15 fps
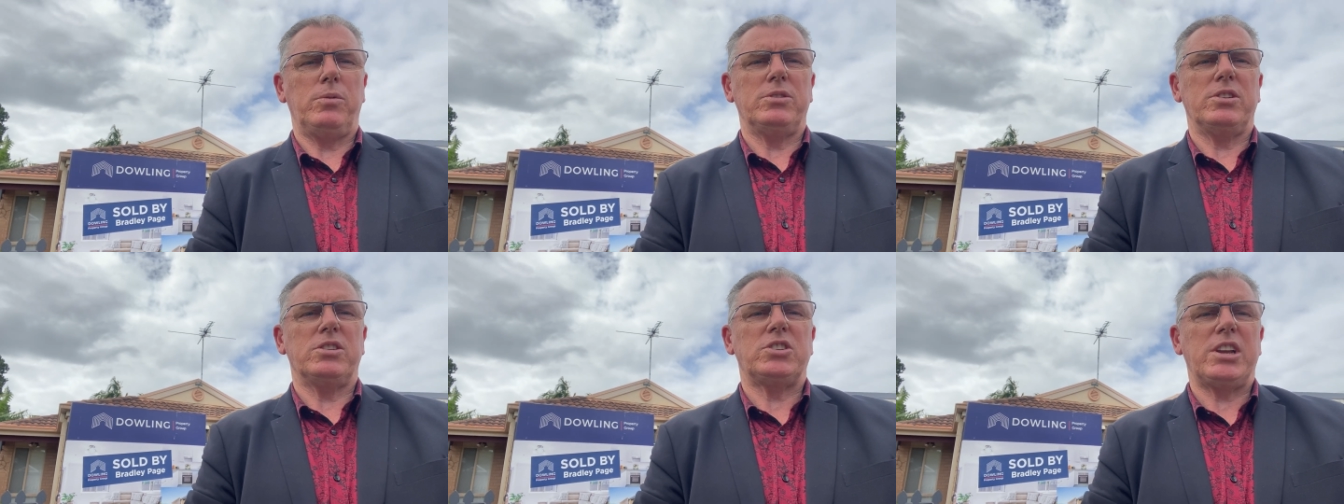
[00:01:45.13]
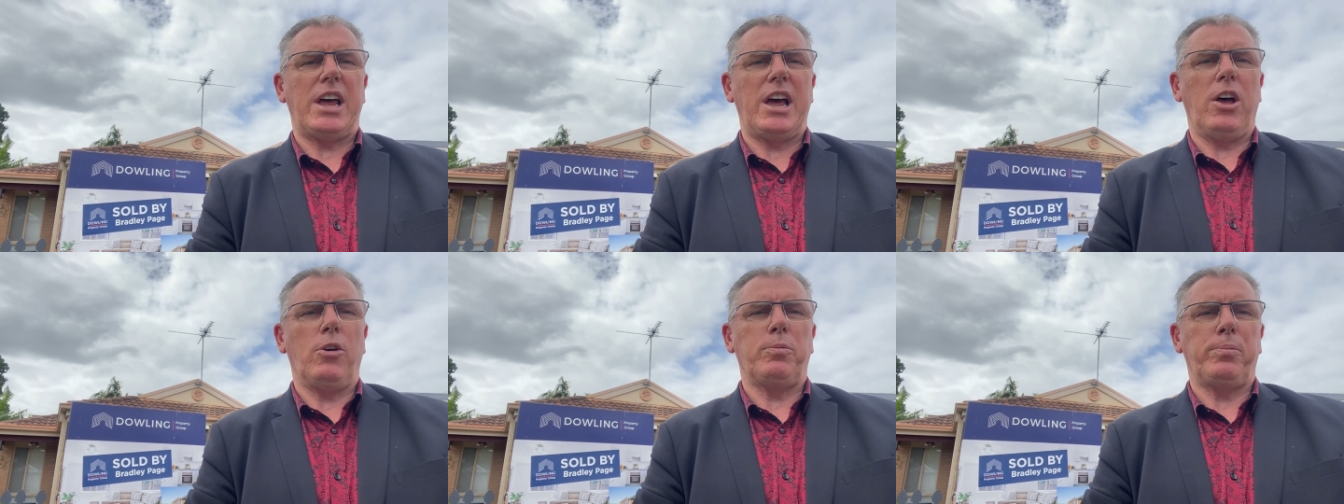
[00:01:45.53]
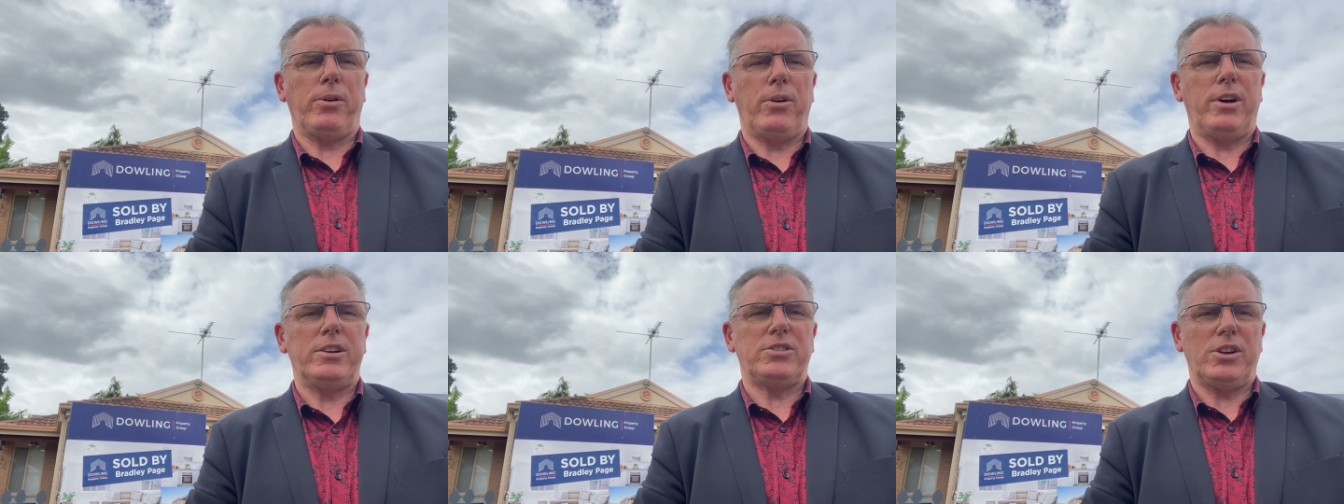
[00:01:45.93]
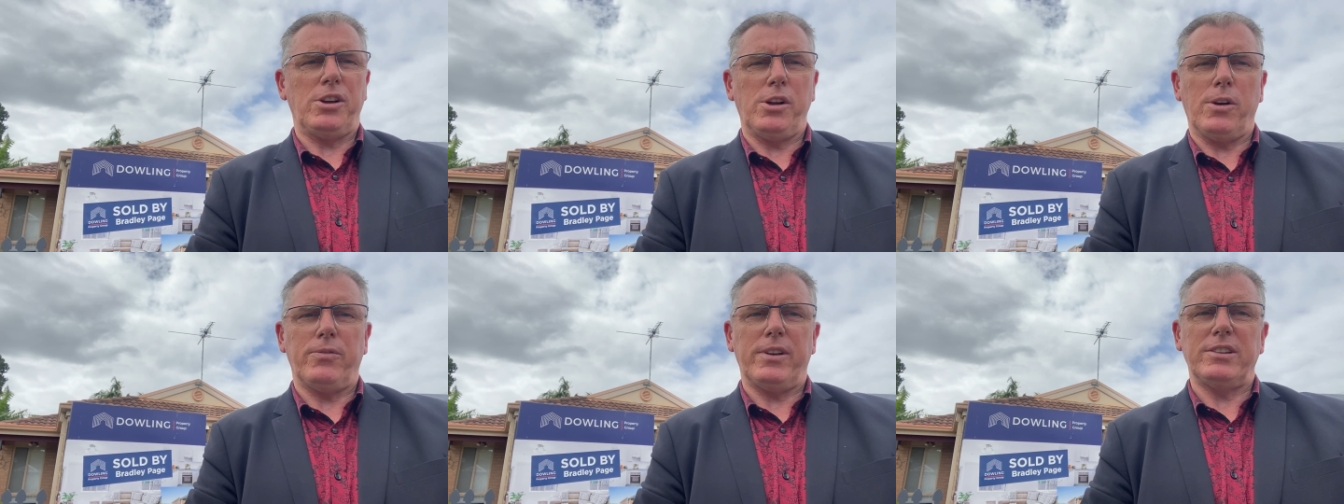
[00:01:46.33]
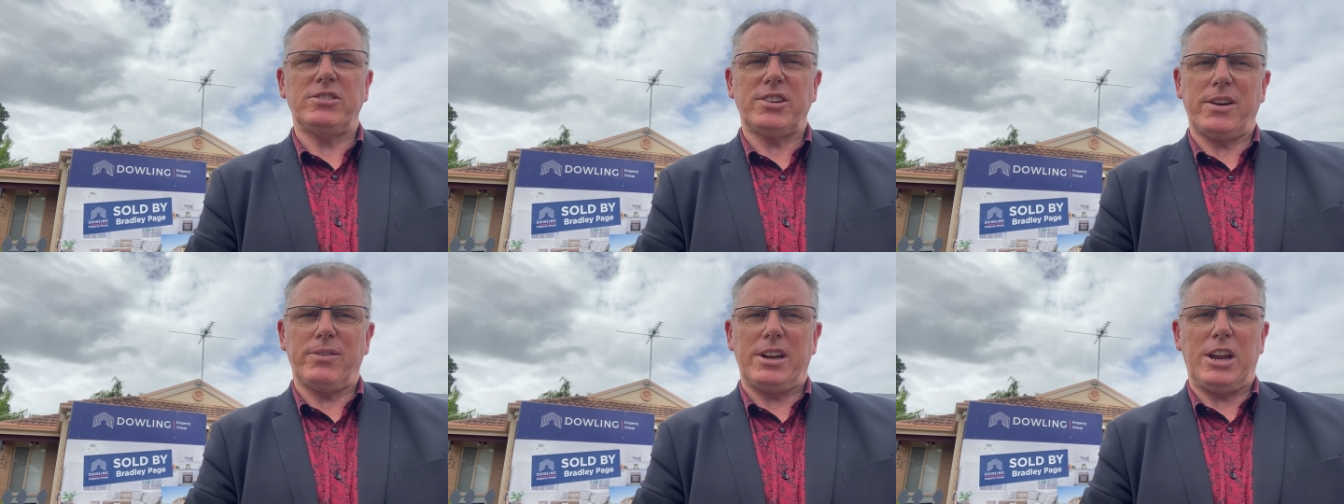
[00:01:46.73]
was a sale price of
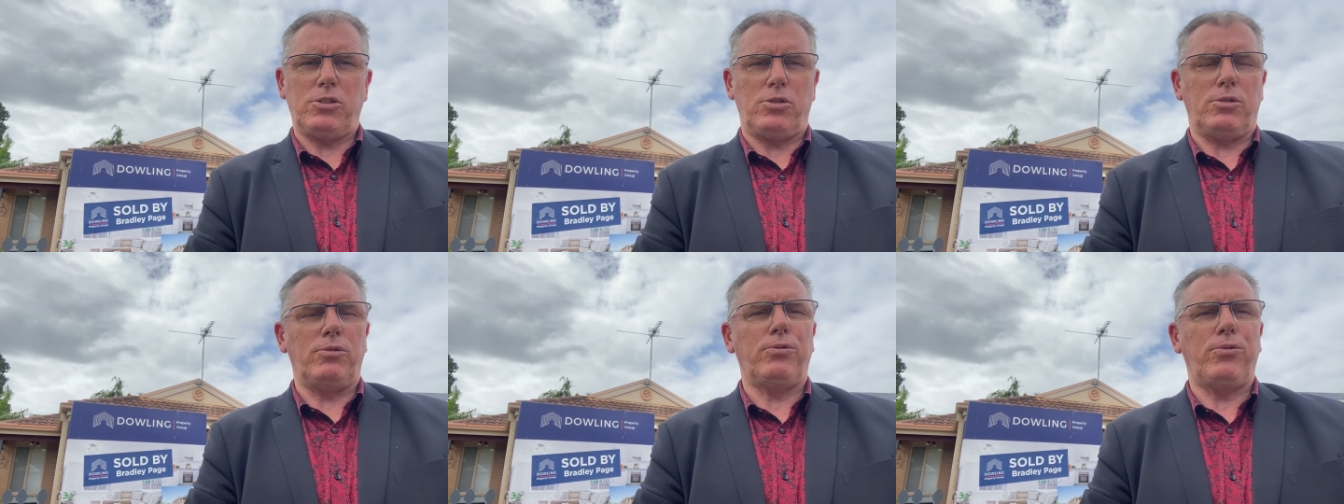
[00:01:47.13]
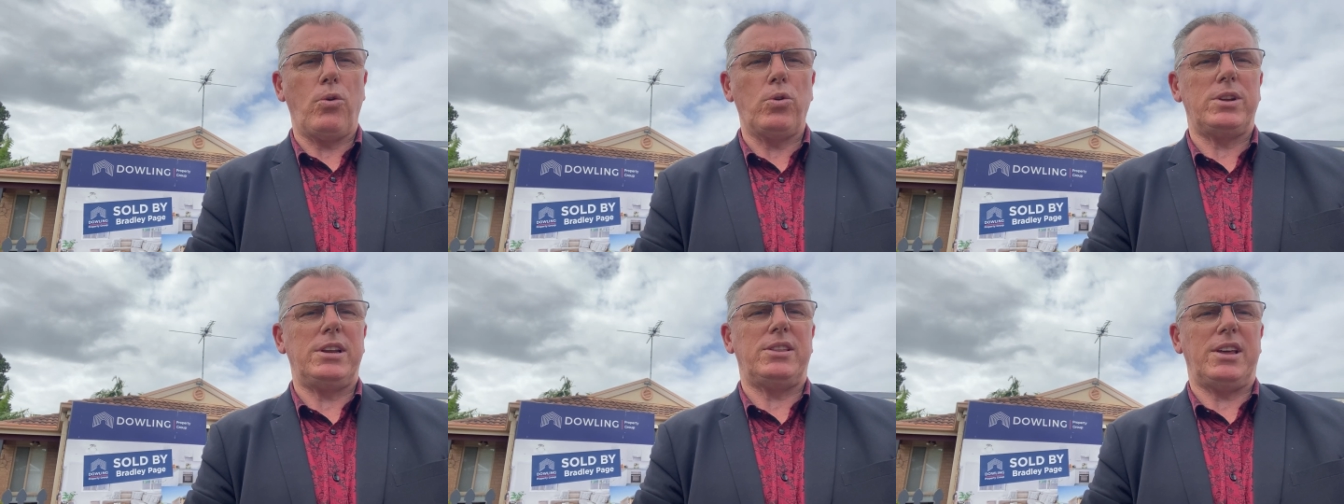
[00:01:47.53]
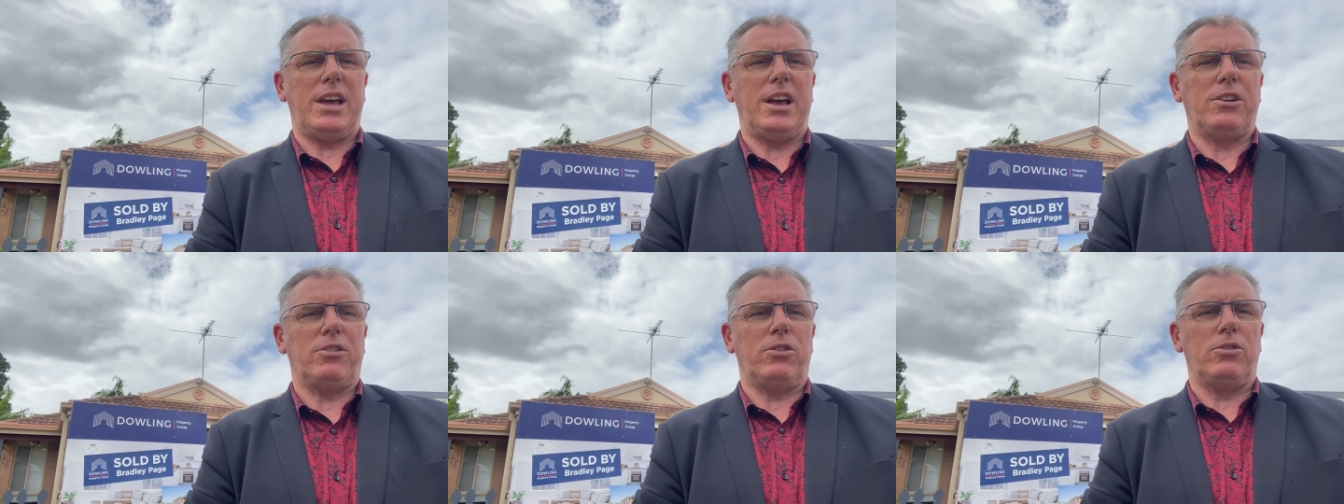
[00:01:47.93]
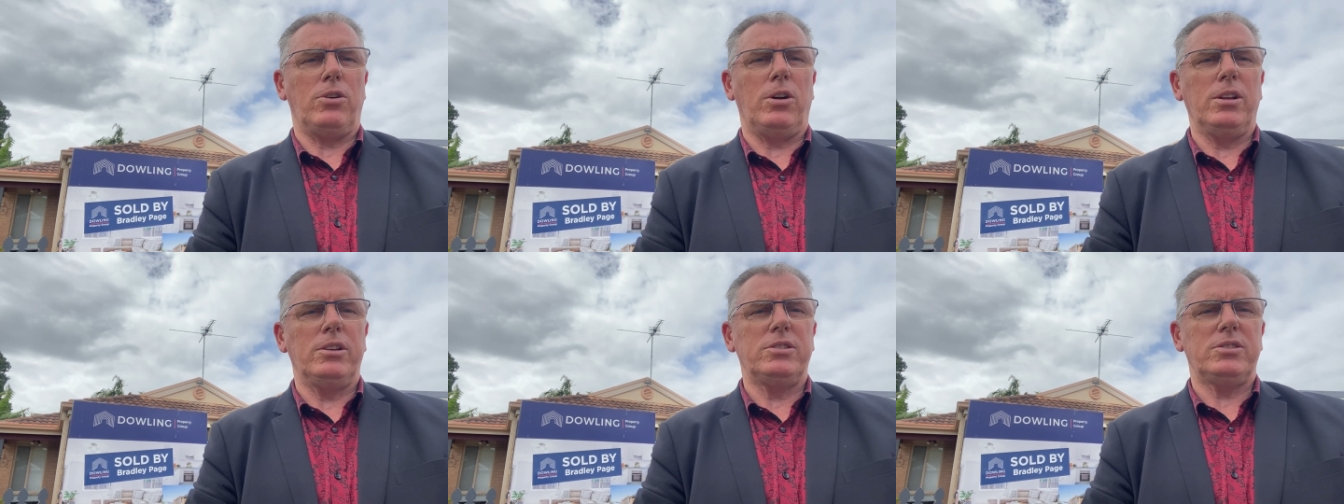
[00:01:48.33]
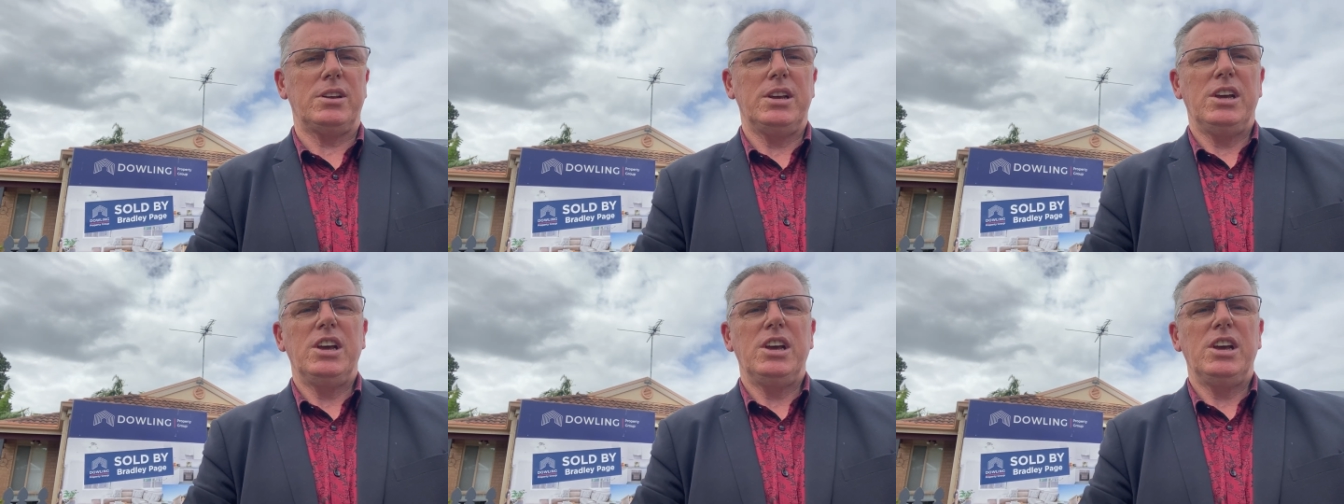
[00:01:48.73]
$740,000